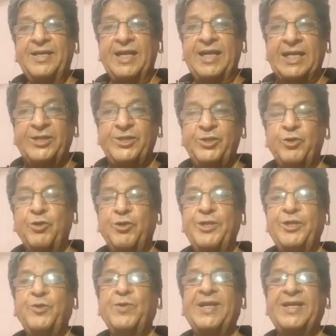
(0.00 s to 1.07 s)
assure
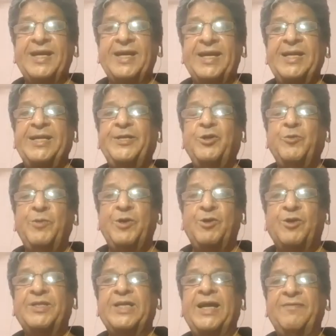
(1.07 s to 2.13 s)
you and guarantee you,
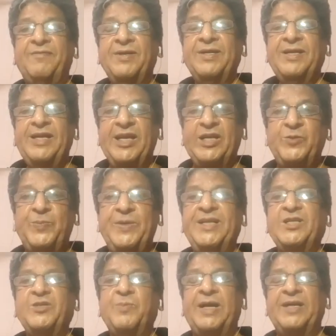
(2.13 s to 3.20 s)
because I have
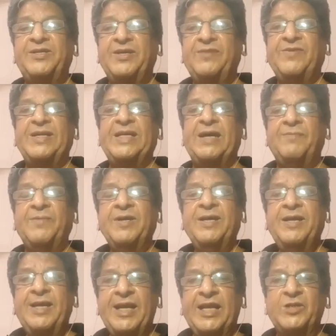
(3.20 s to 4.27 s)
experienced myself and I've
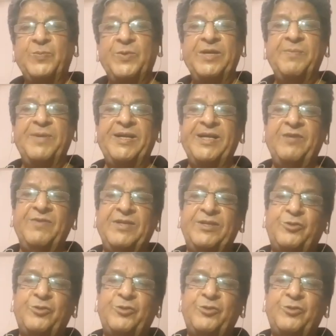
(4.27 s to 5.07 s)
experimented with